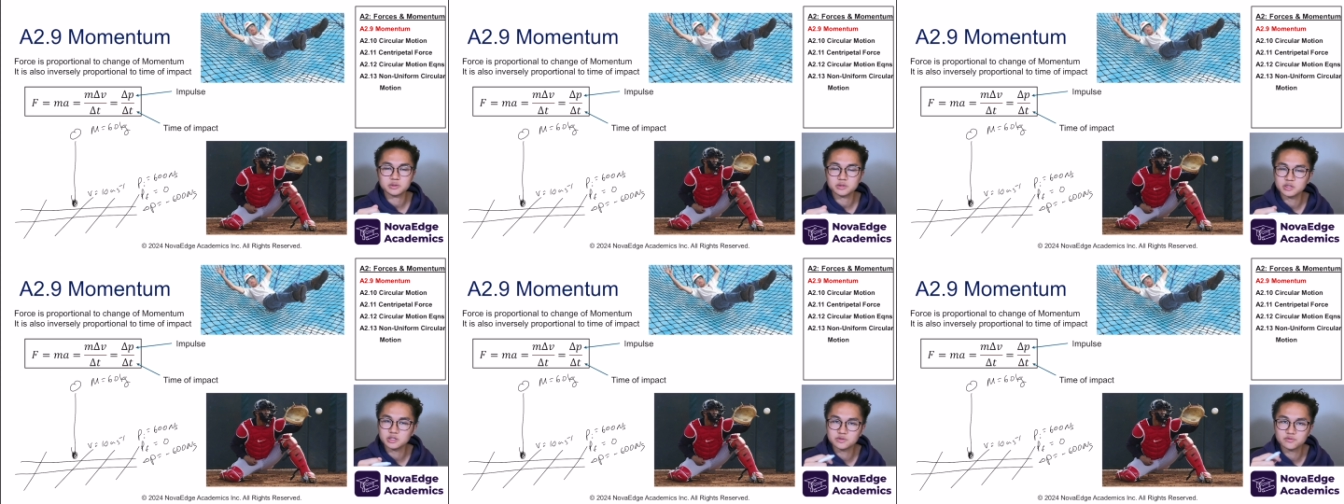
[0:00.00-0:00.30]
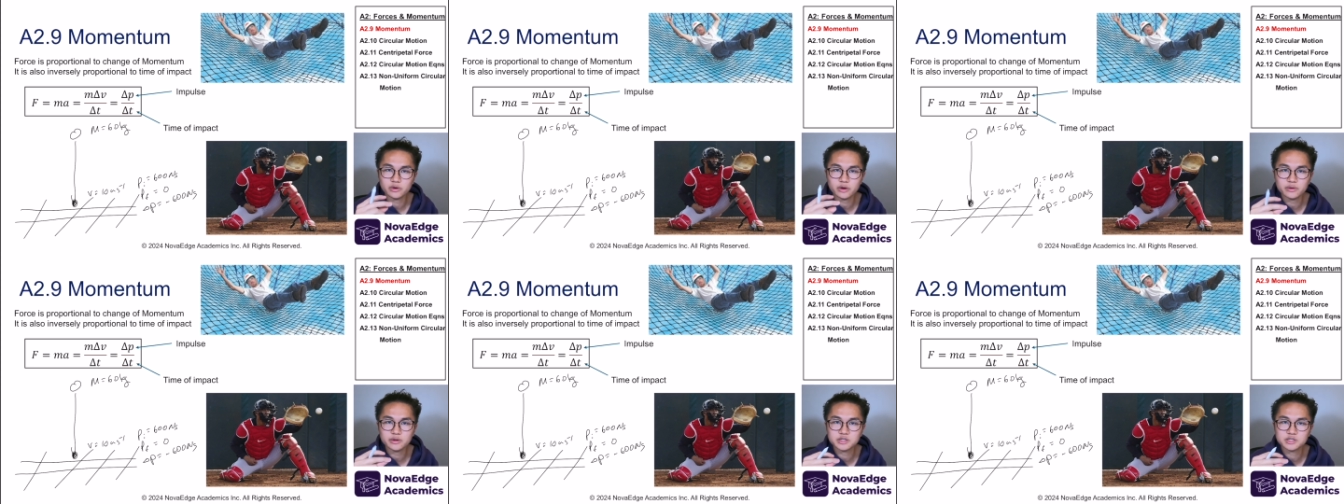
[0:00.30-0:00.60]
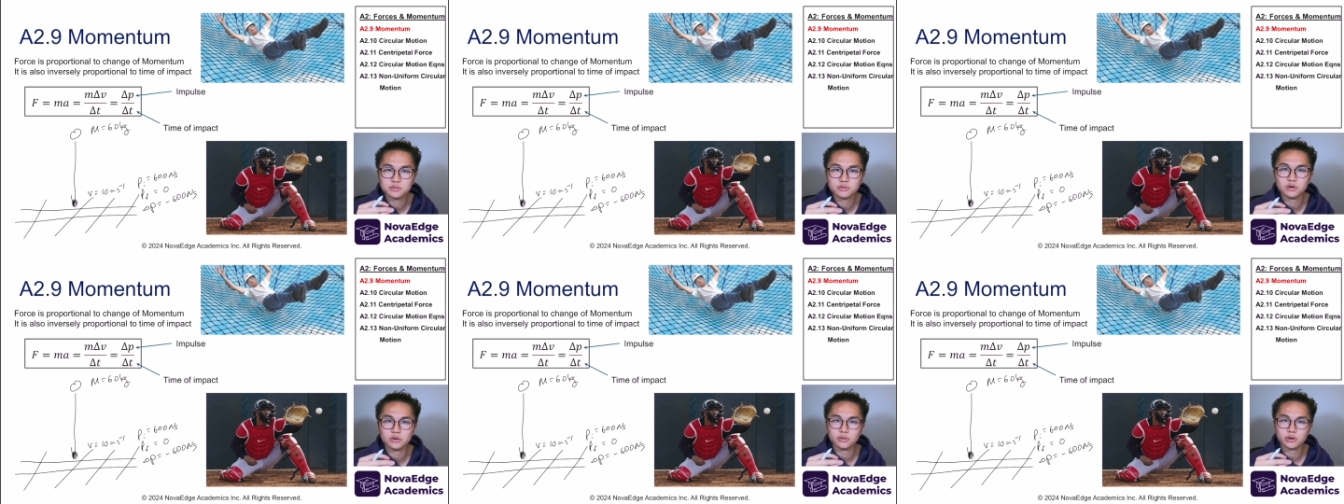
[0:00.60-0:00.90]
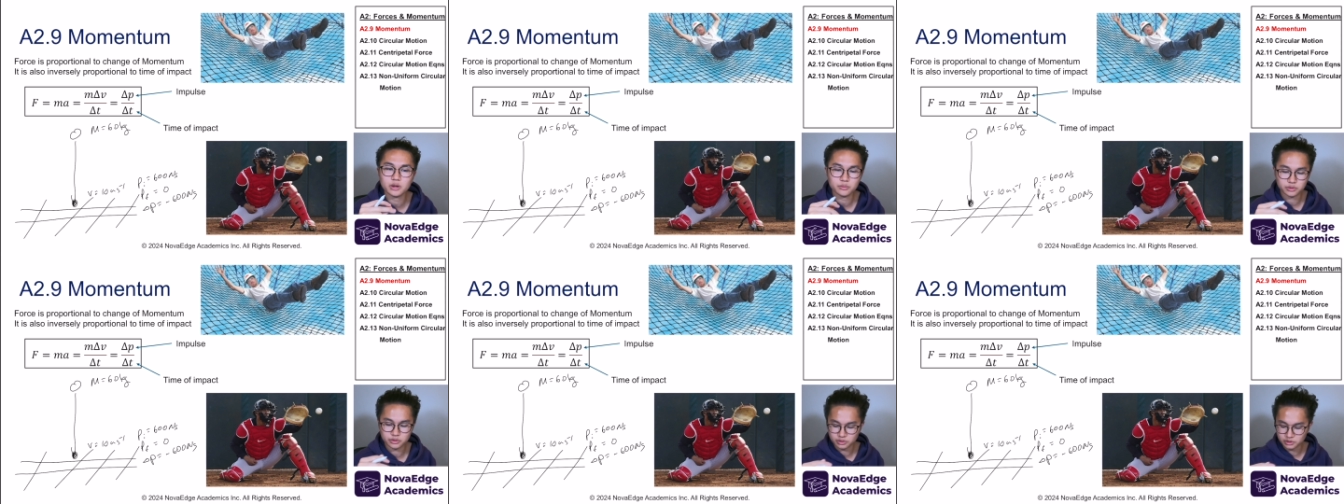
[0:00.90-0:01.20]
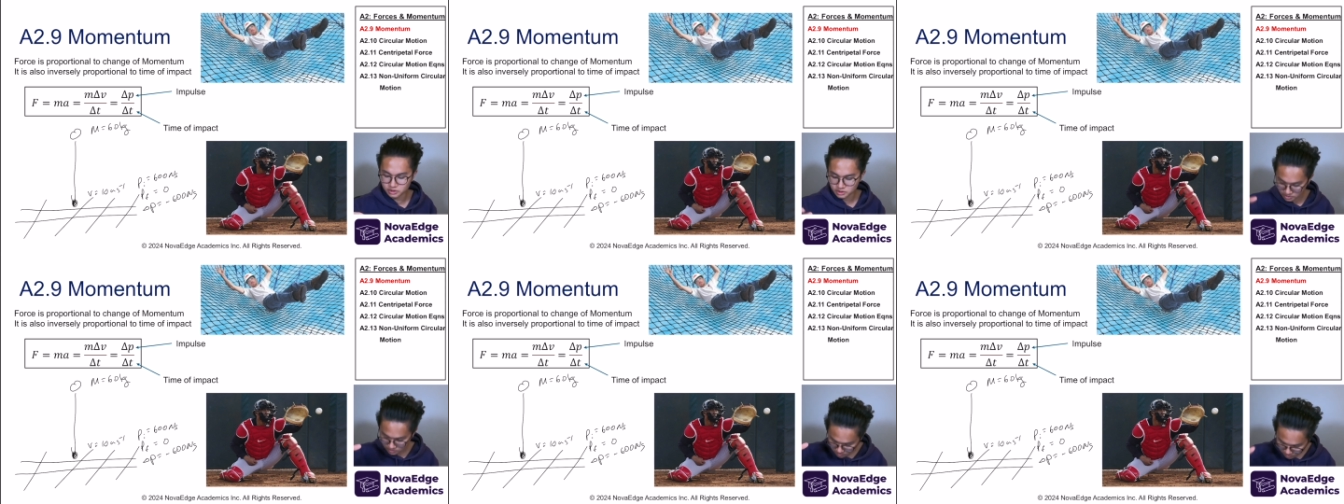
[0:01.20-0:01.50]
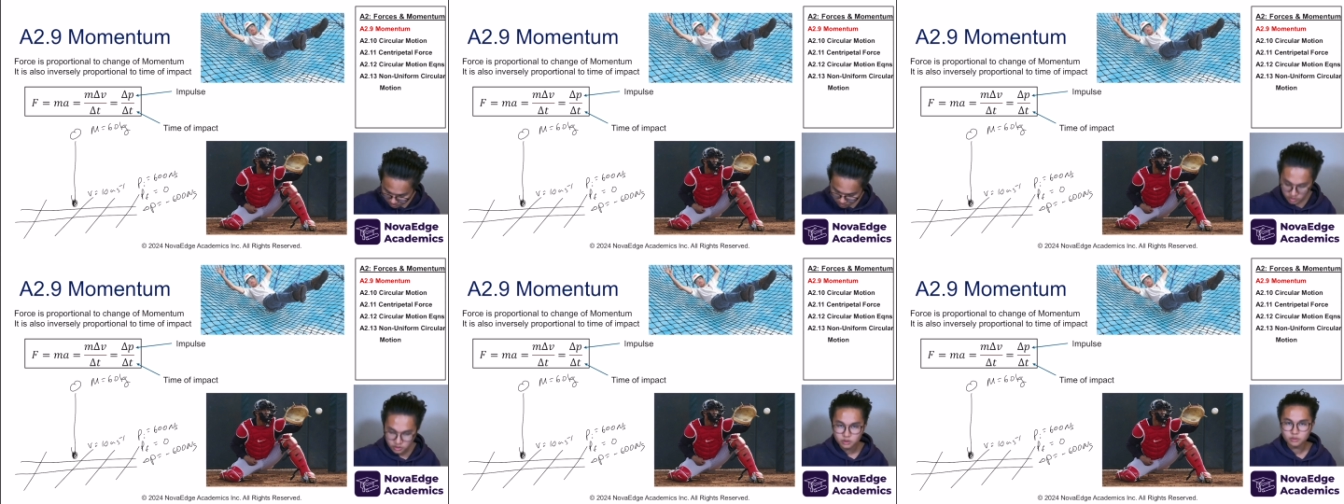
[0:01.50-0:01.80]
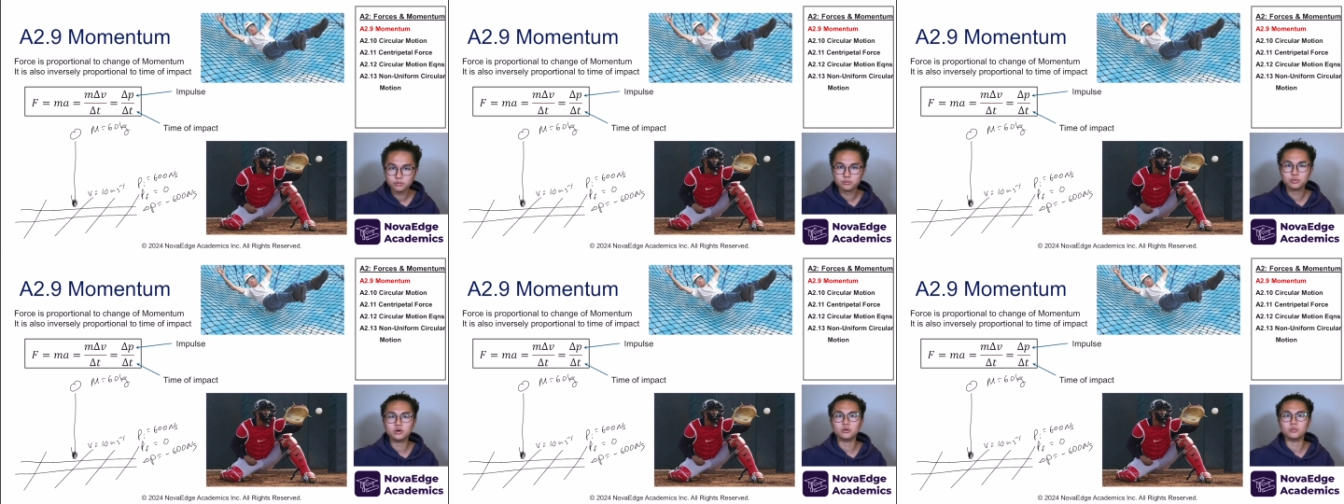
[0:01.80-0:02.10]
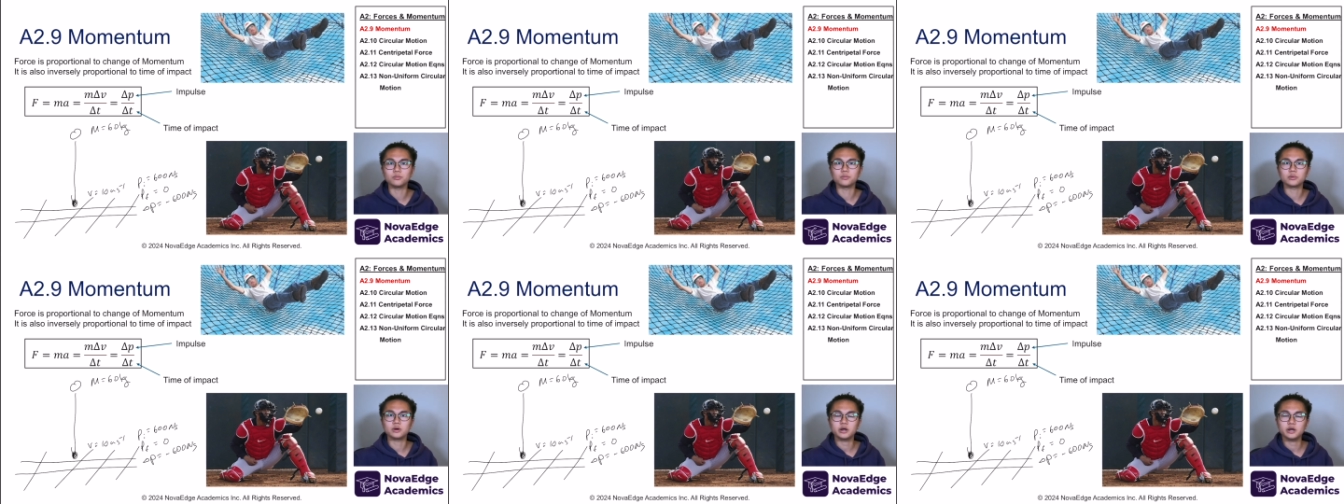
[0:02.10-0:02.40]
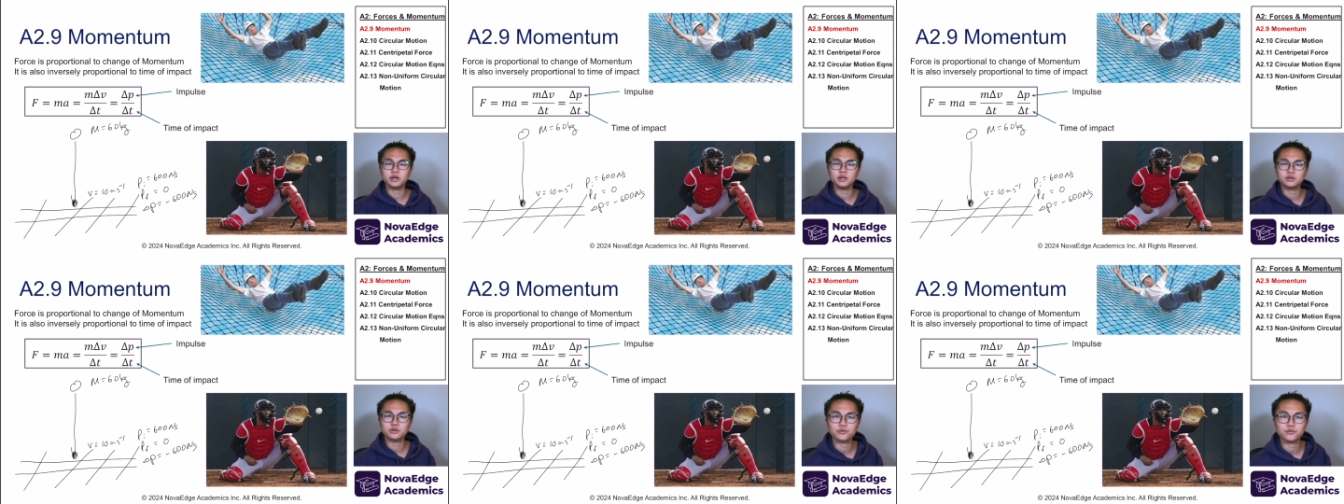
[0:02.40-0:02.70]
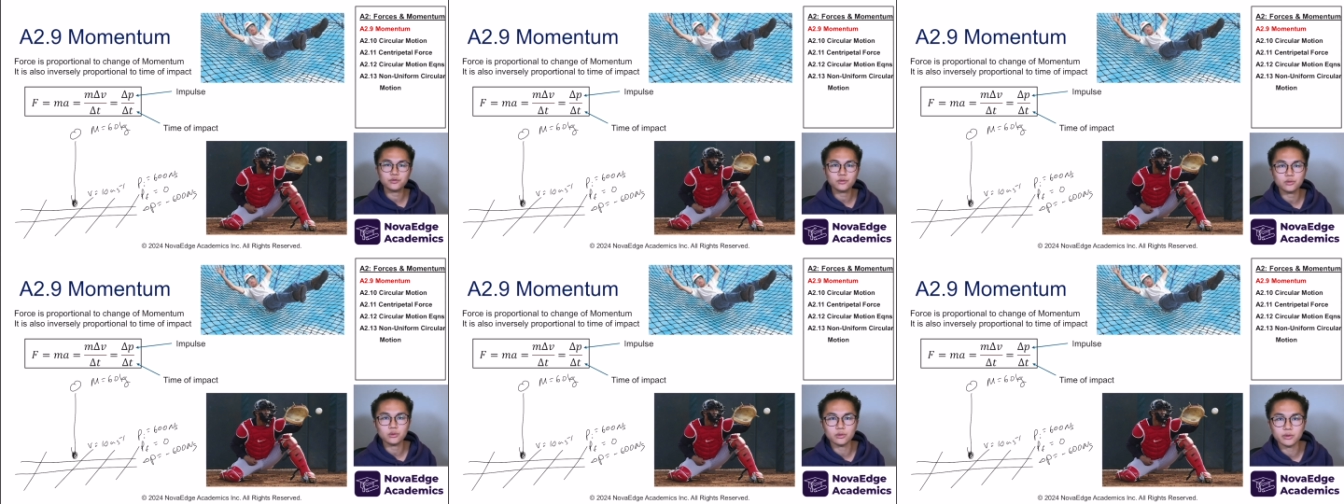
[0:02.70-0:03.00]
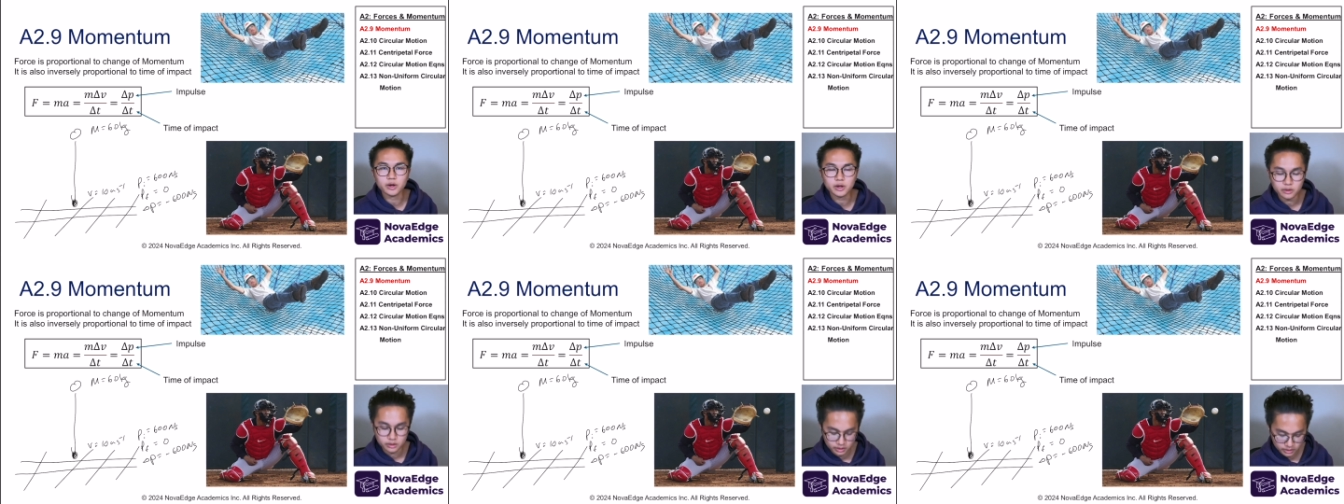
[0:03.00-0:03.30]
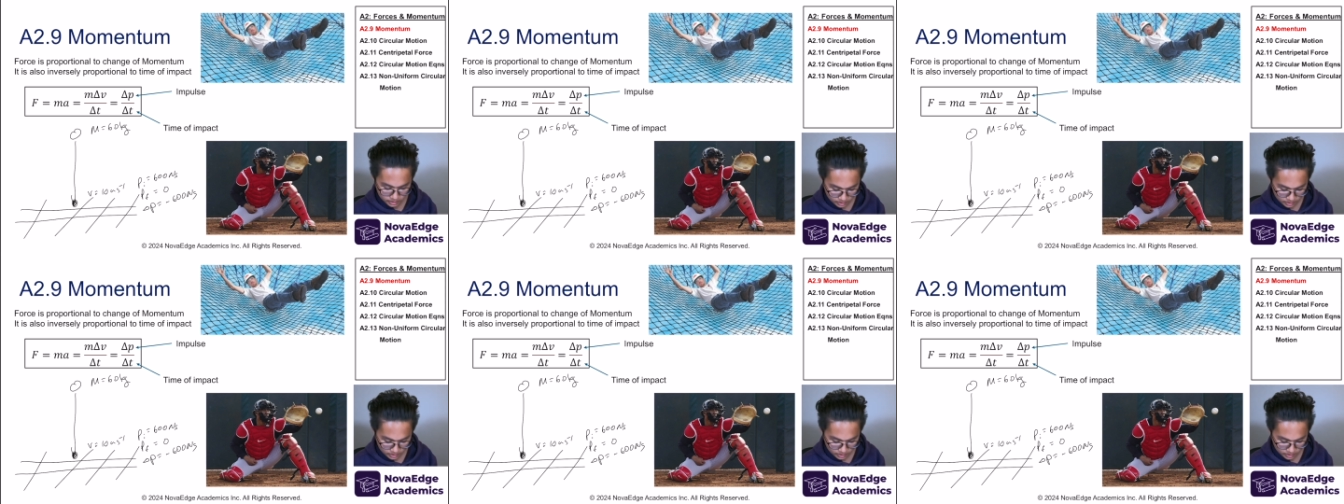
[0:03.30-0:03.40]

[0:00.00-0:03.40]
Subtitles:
It's very small, right? Because boom, I hit the floor, right?